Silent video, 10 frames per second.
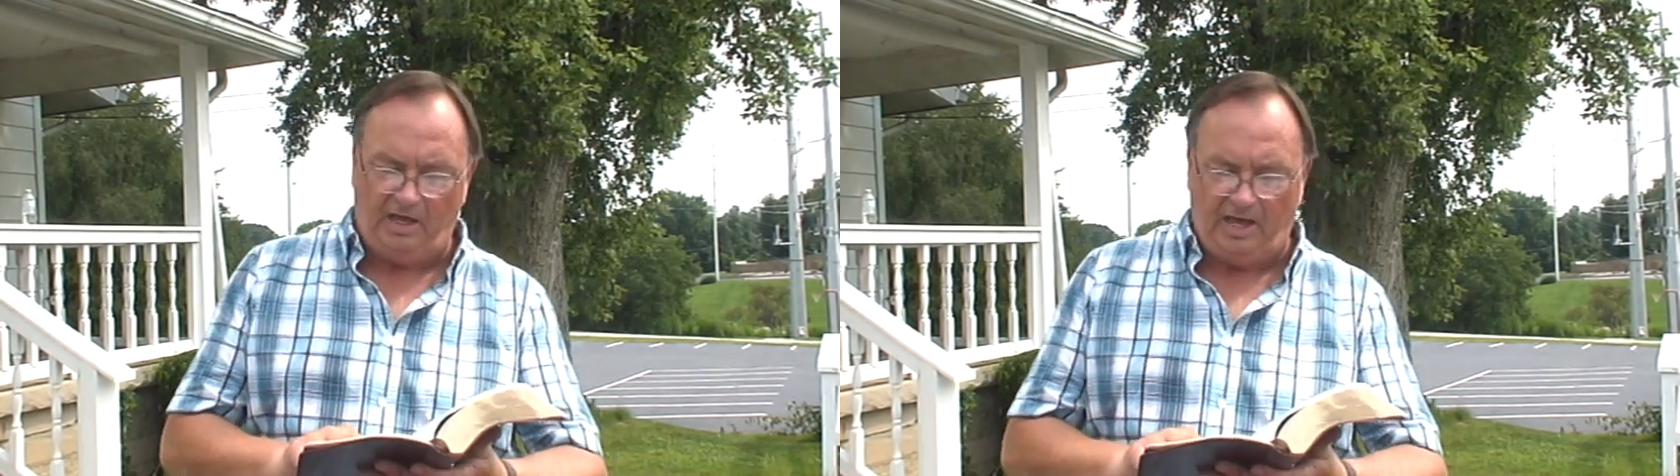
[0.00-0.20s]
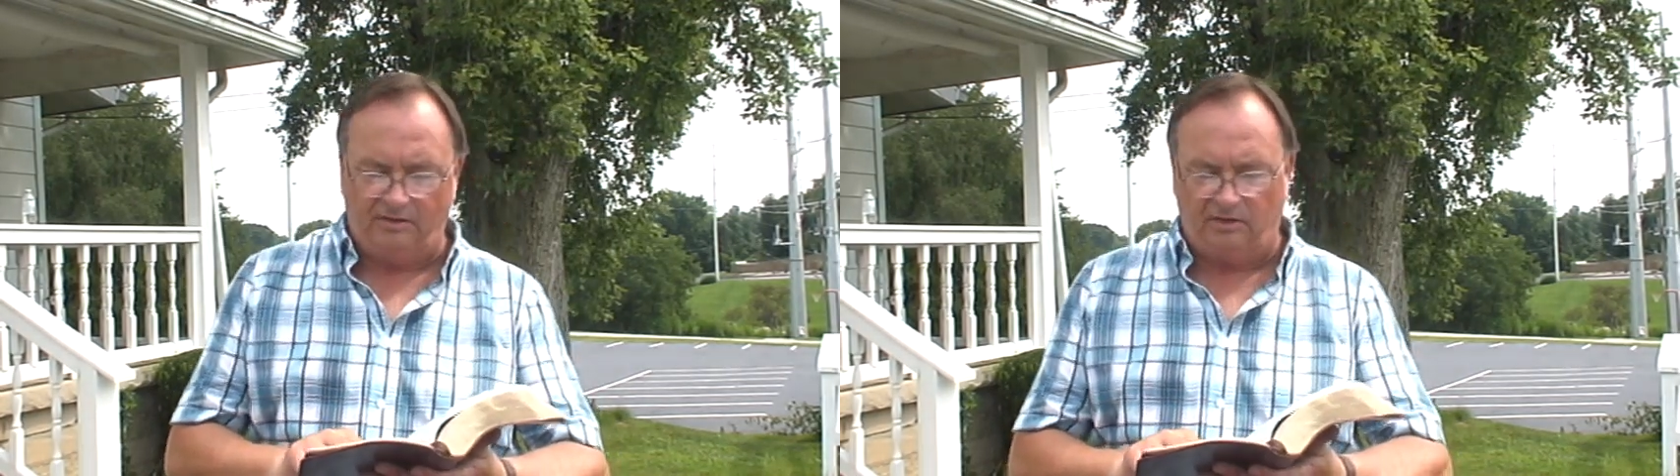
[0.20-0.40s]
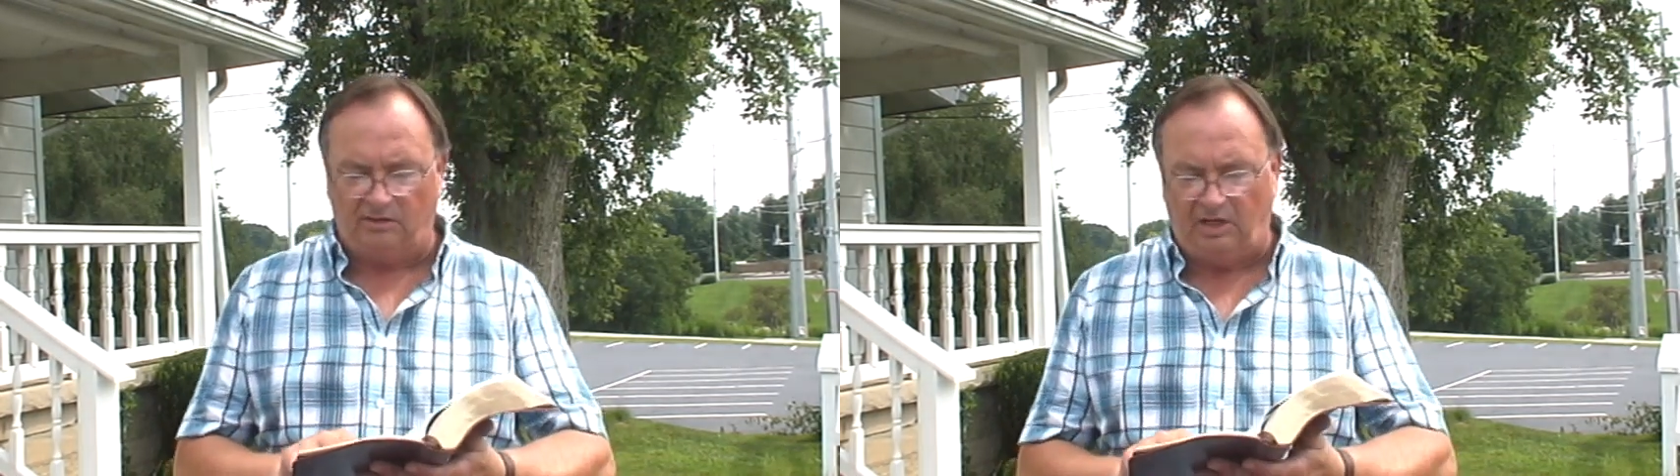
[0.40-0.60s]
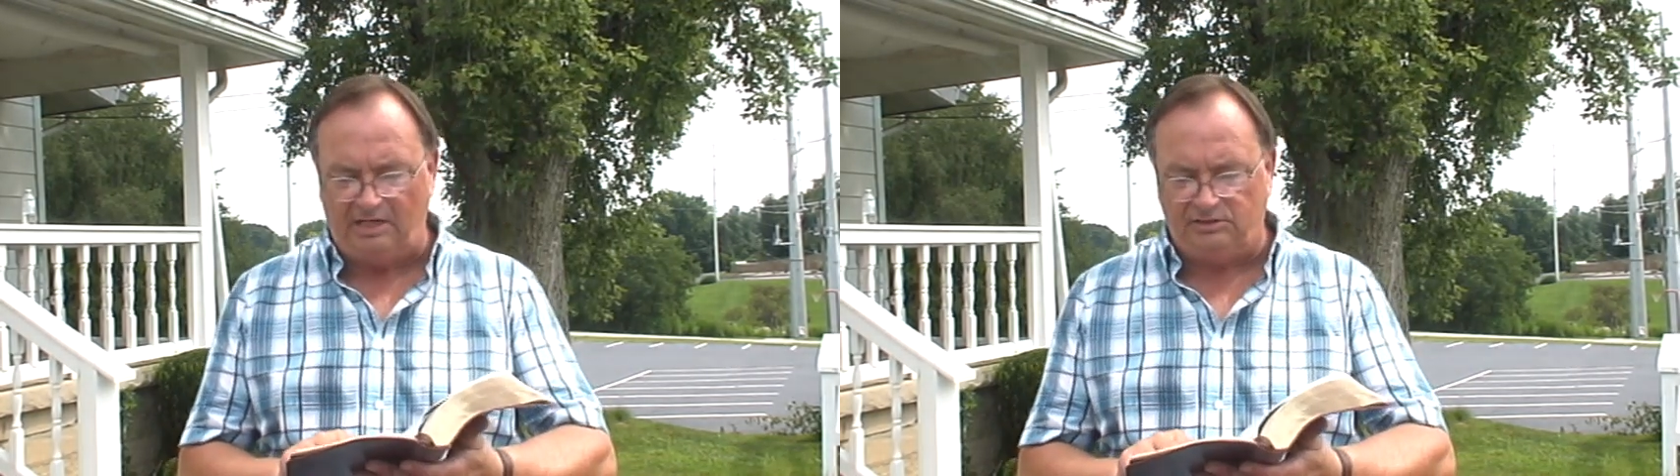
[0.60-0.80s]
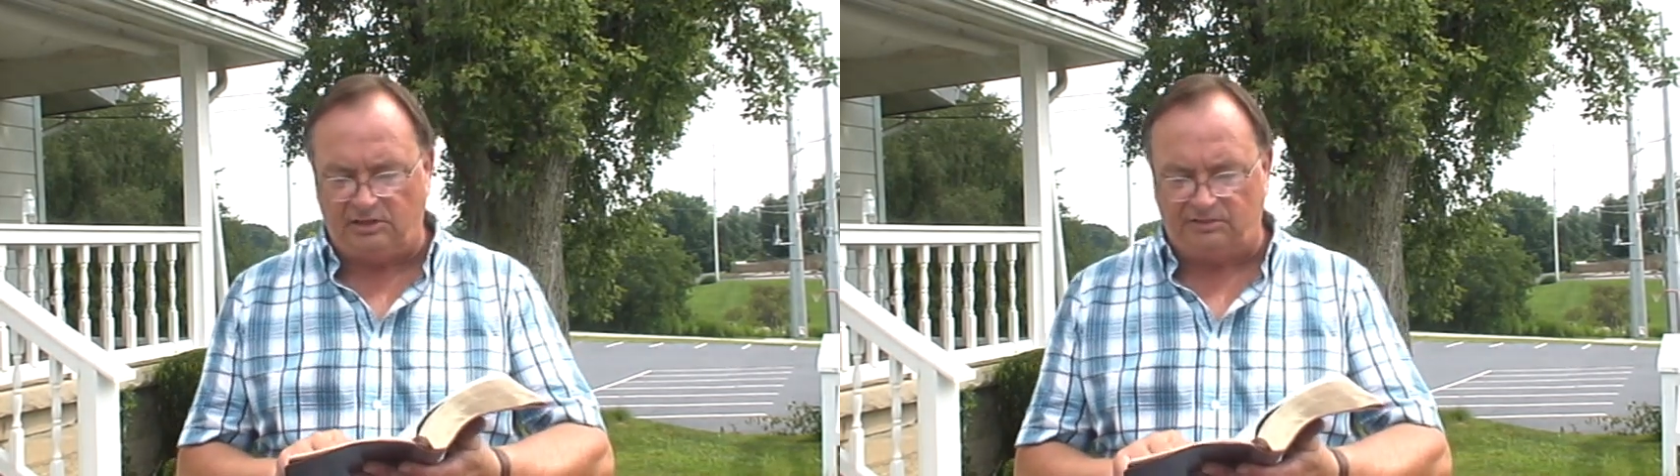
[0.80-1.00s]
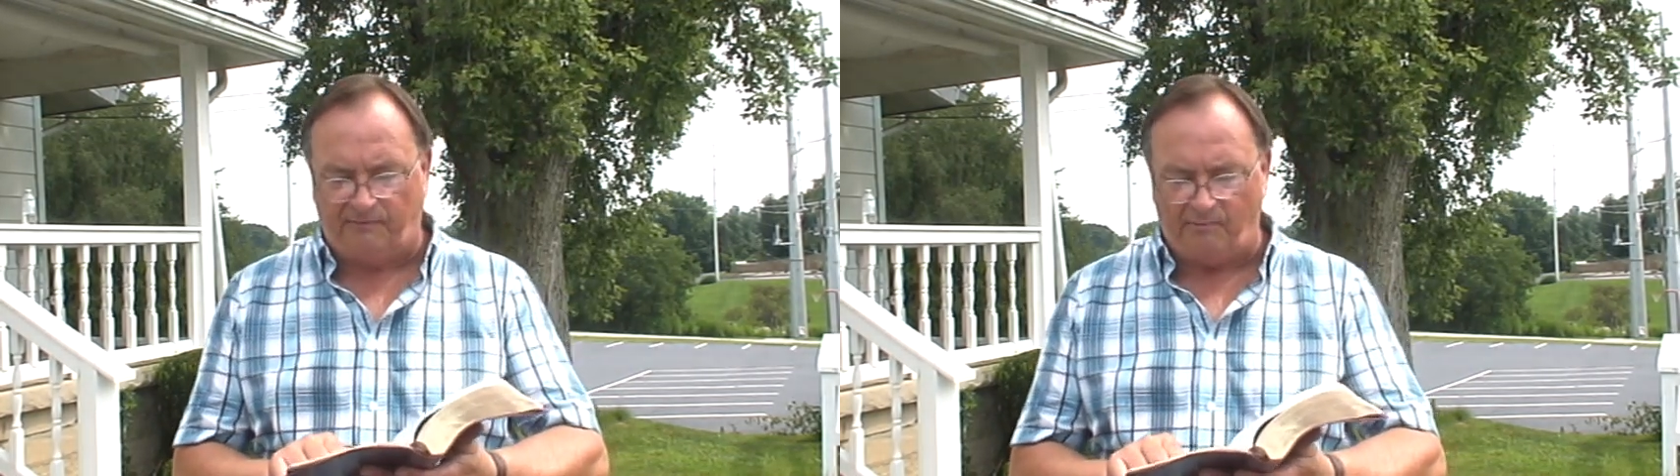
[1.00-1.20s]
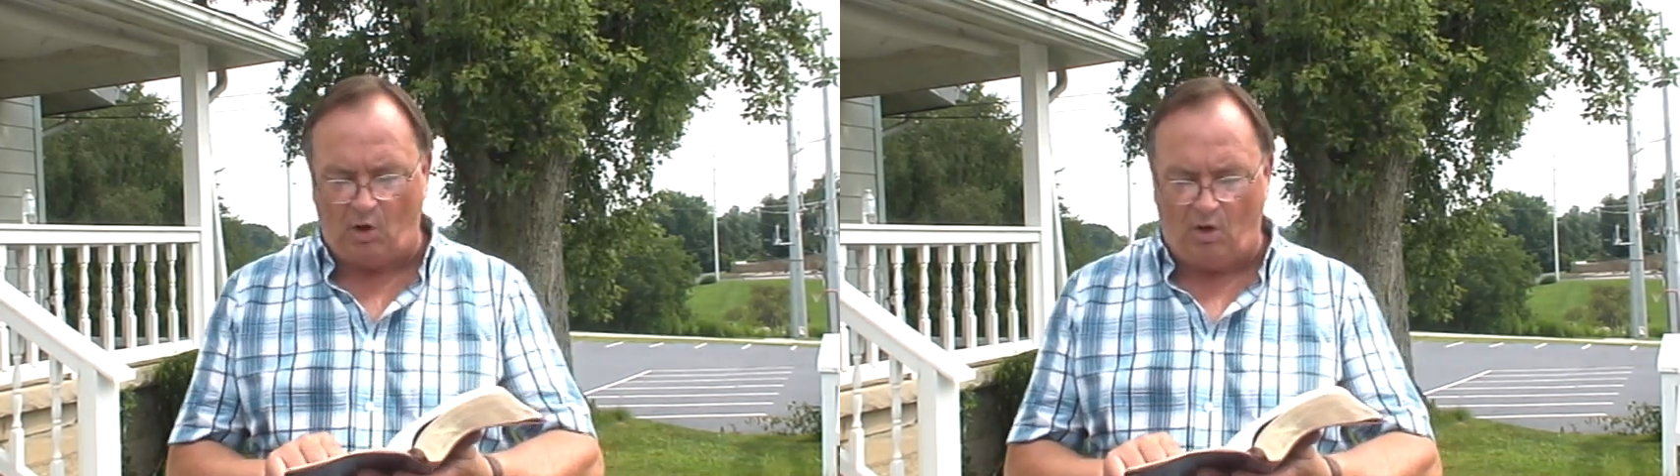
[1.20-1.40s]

and to cleanse us from